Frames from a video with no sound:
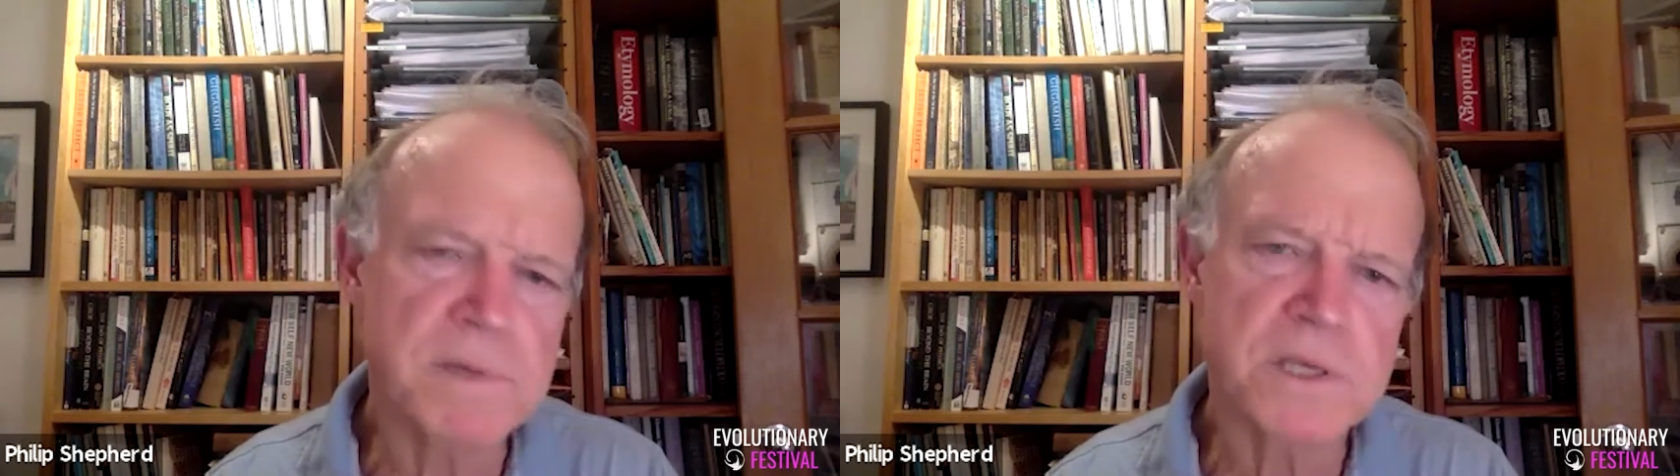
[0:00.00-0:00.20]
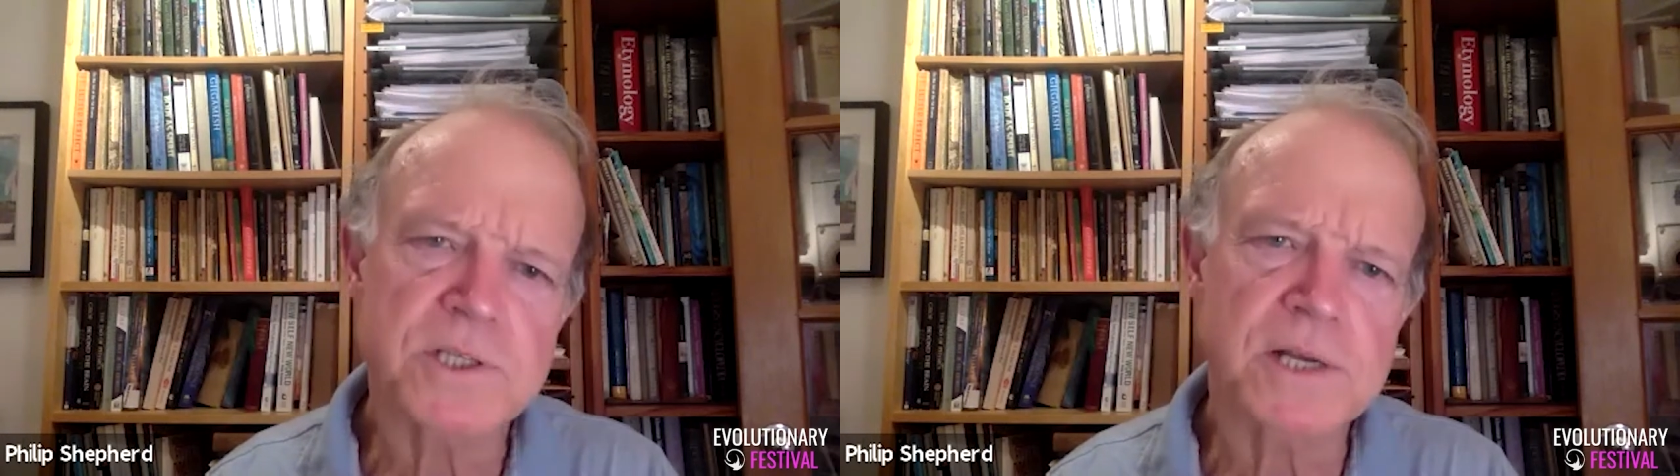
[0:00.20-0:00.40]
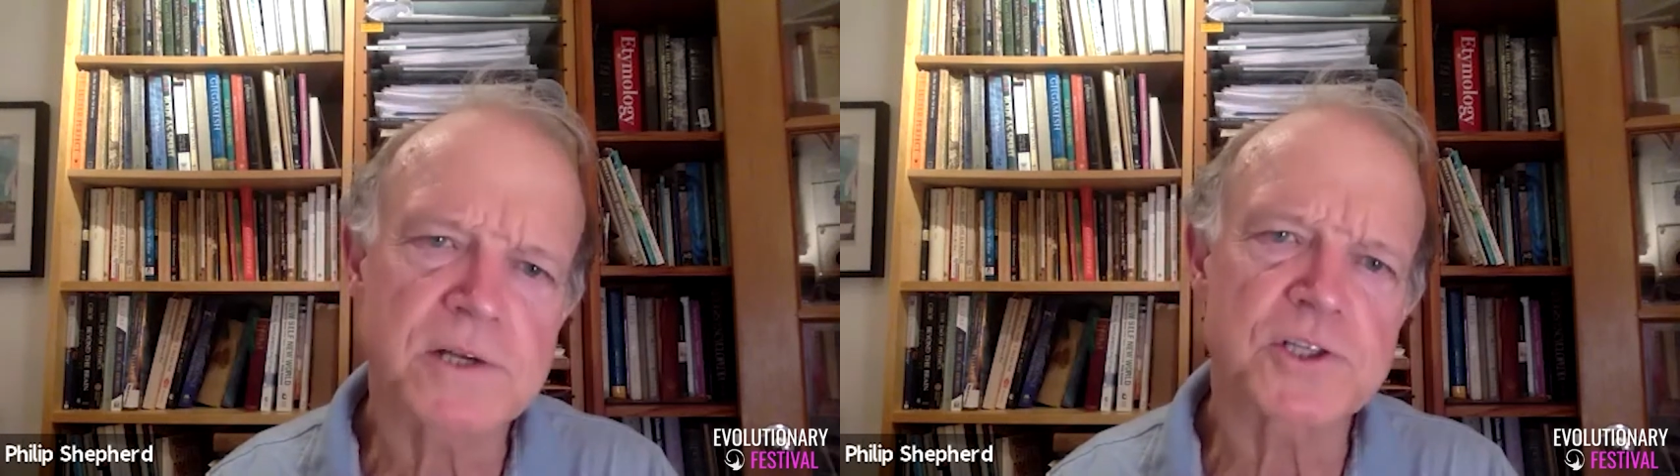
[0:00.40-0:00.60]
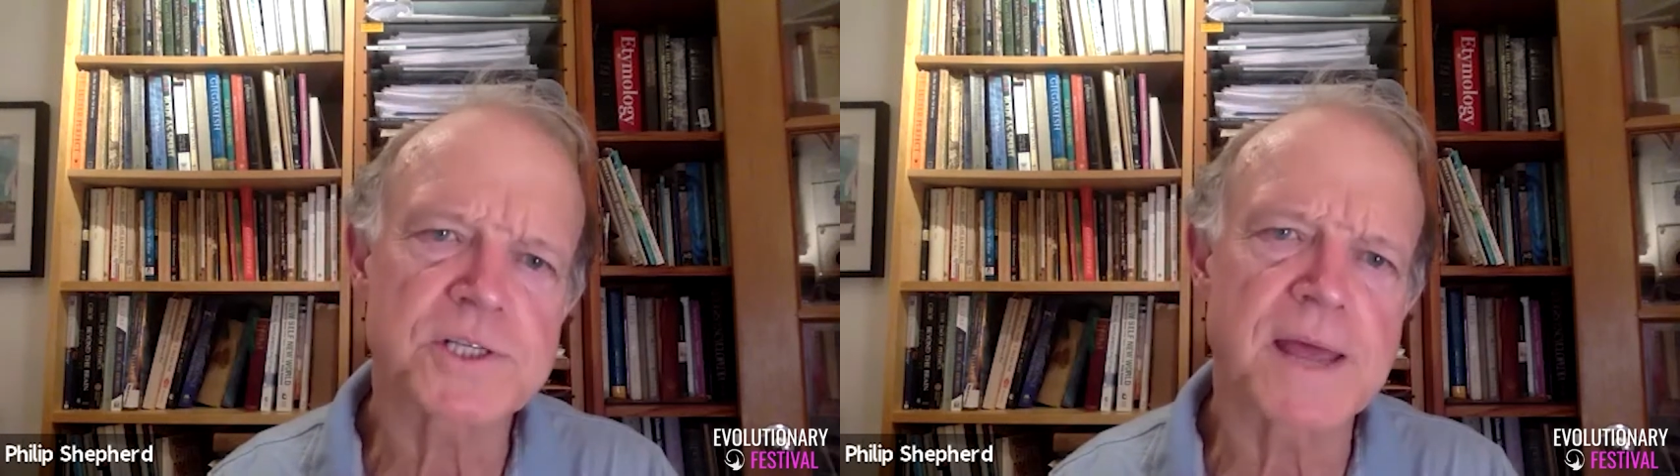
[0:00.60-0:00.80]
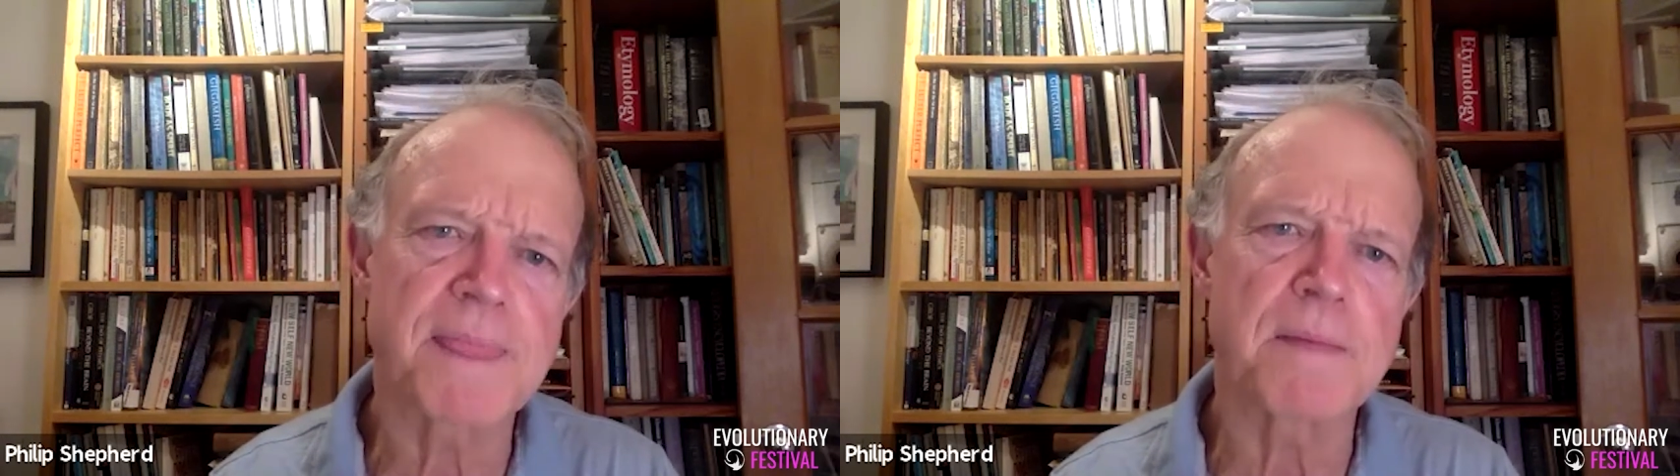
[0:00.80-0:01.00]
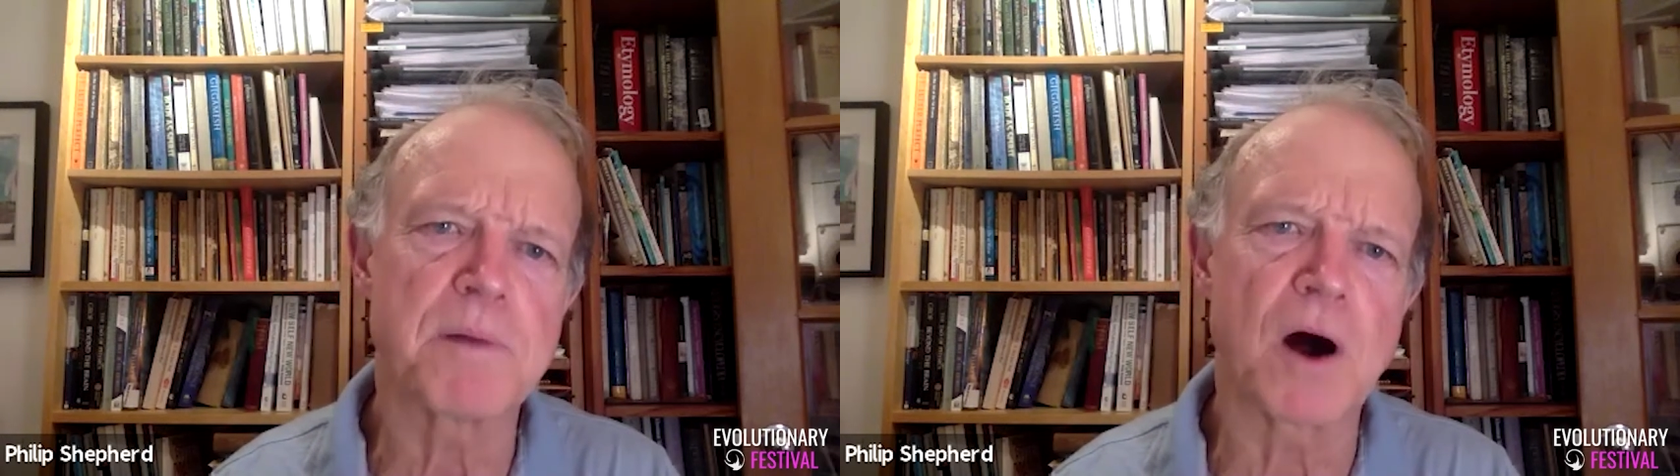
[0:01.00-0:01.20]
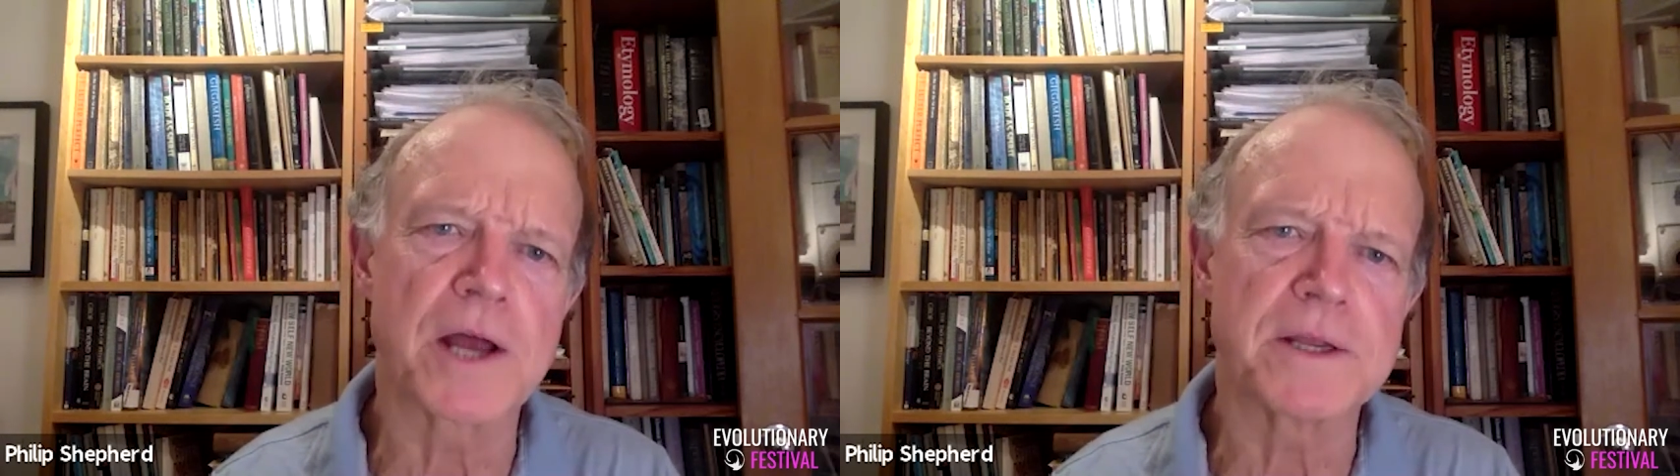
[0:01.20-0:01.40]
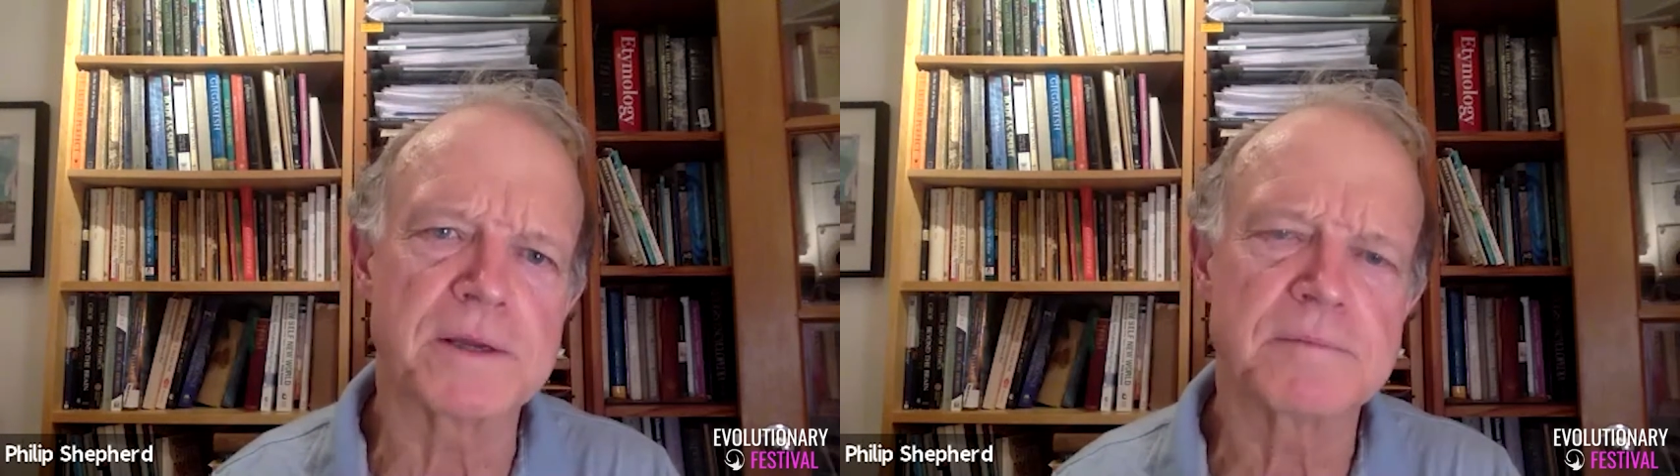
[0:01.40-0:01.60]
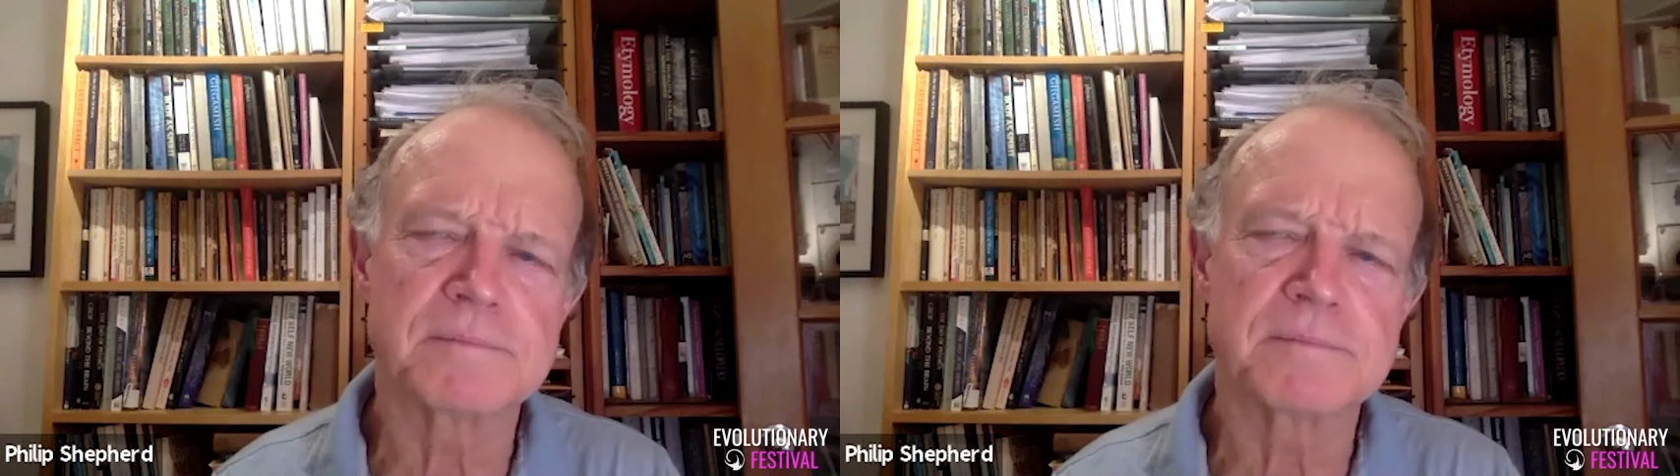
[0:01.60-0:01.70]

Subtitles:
misunderstand the body.